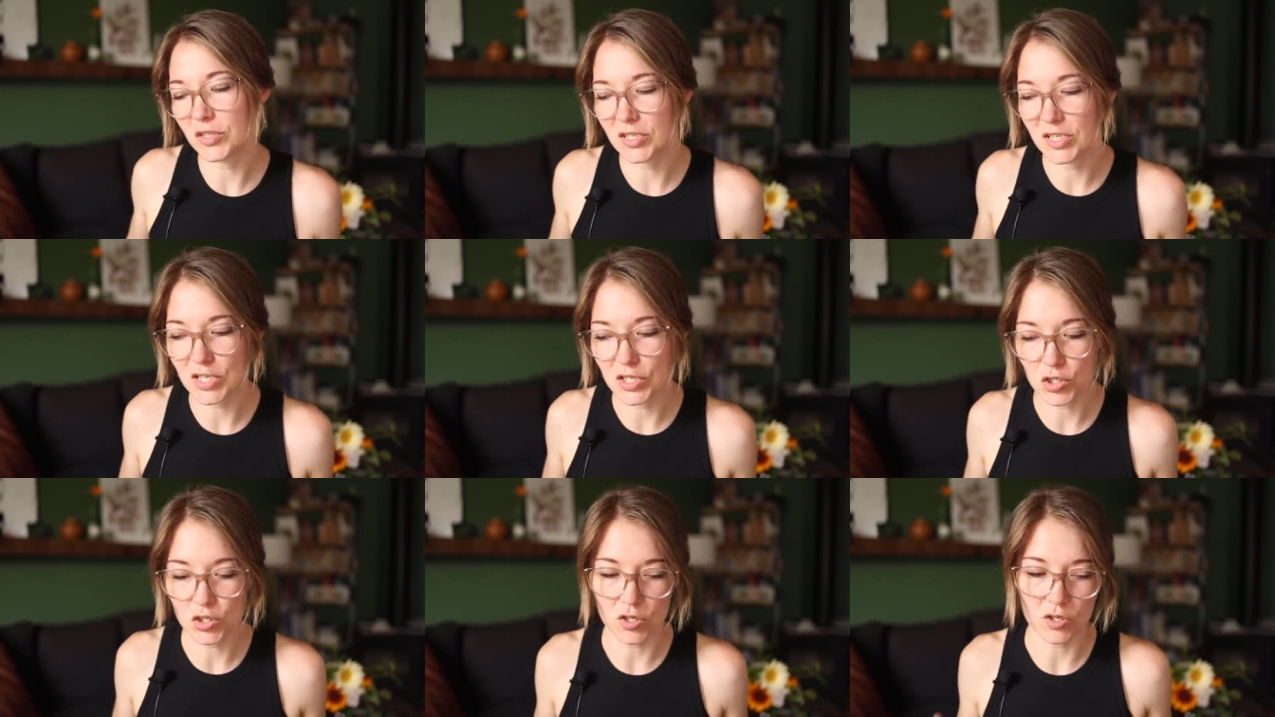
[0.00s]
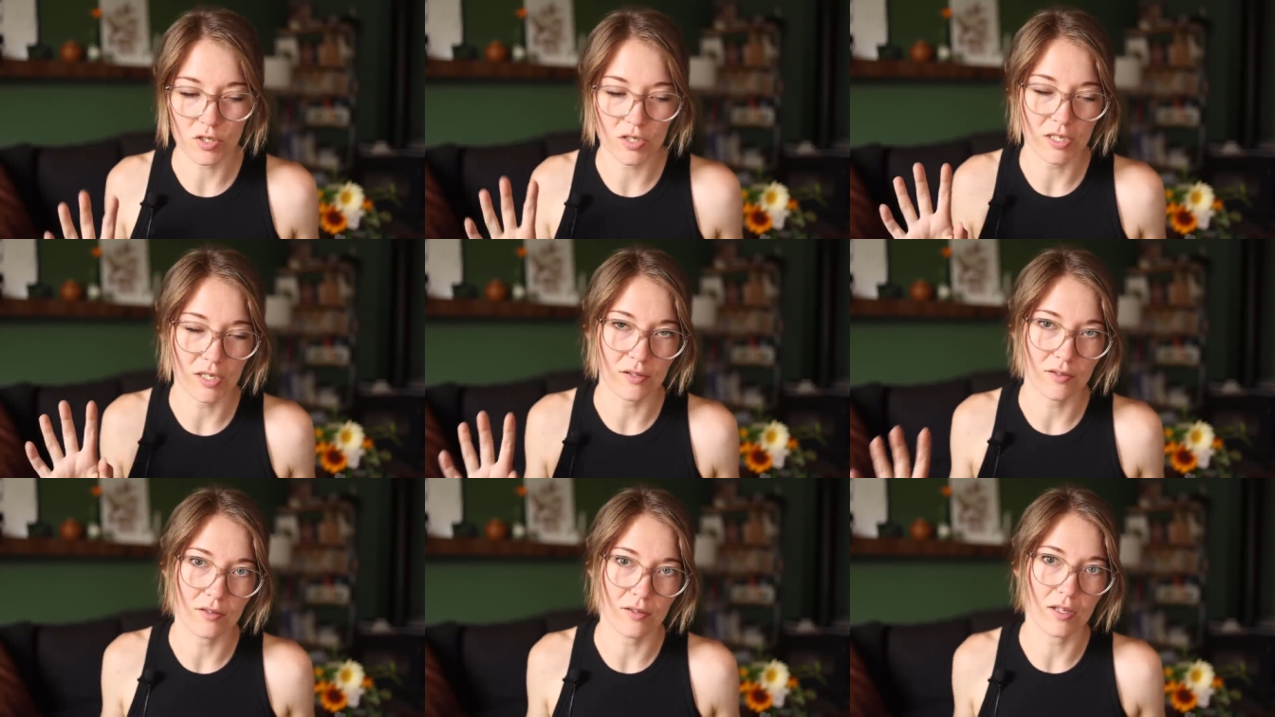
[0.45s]
the t-shirt
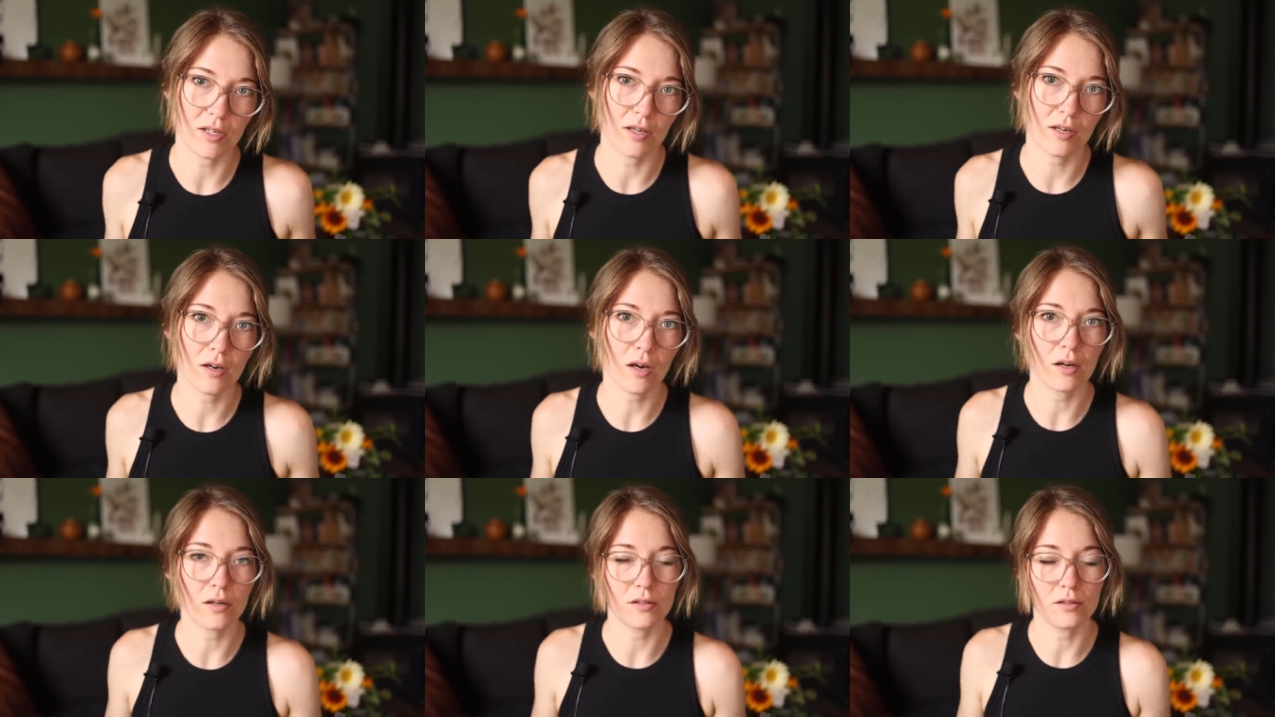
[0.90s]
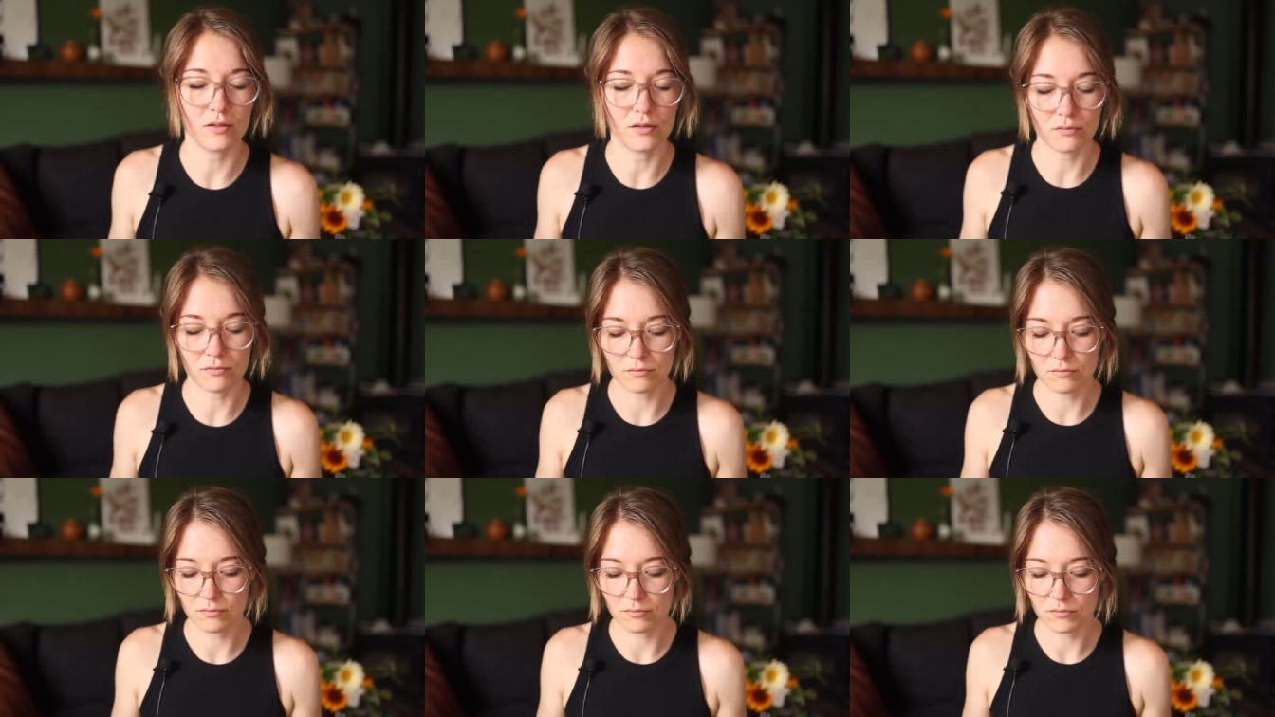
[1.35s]
and the
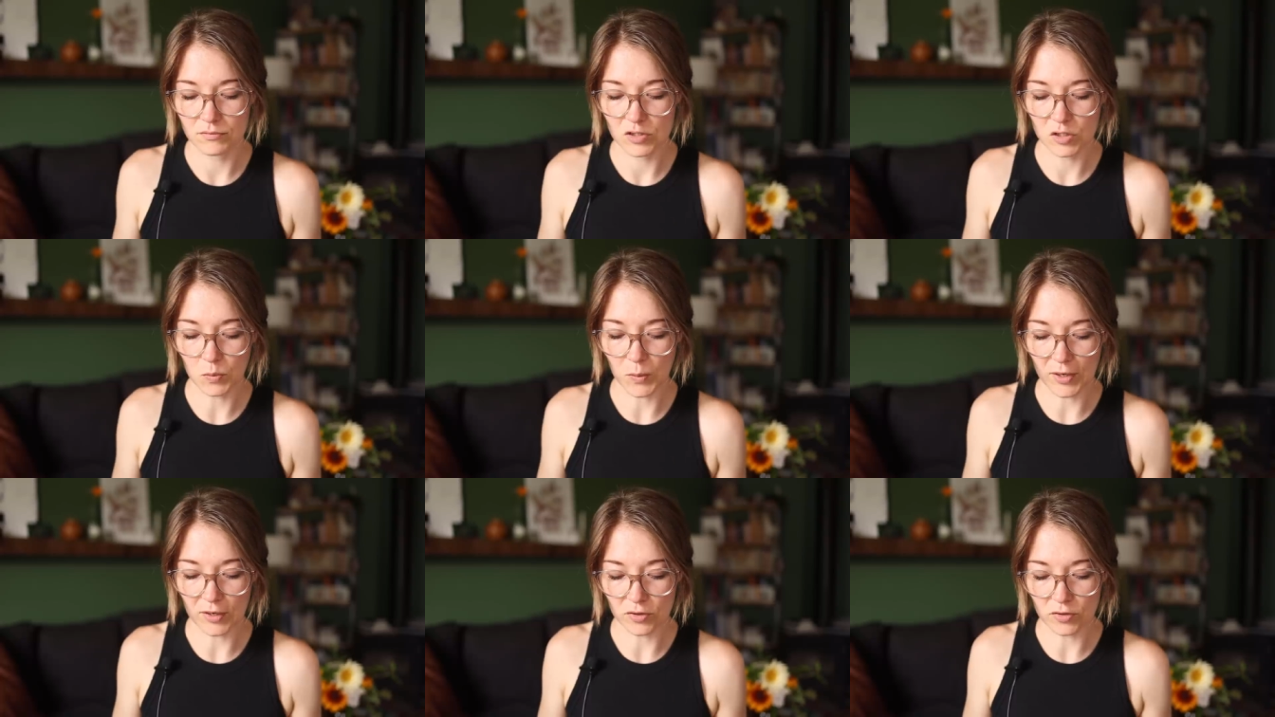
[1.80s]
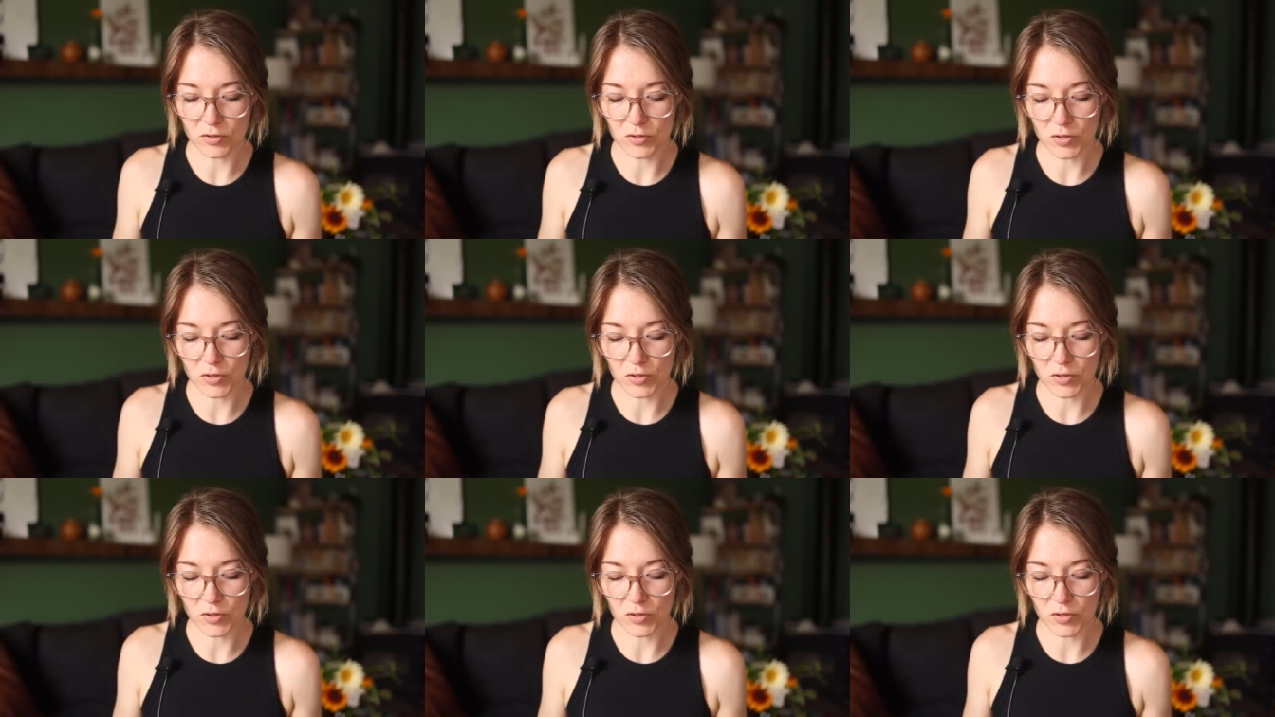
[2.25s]
cotton sweater.